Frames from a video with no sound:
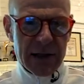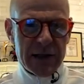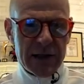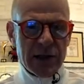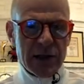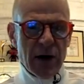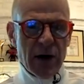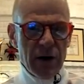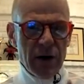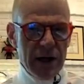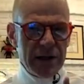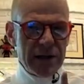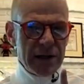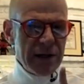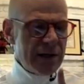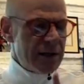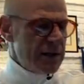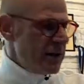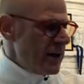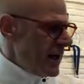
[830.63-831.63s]
So
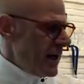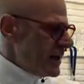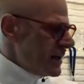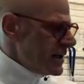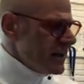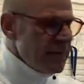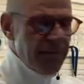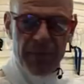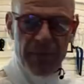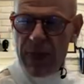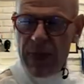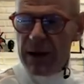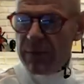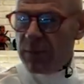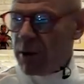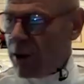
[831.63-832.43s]
listen to this. I'm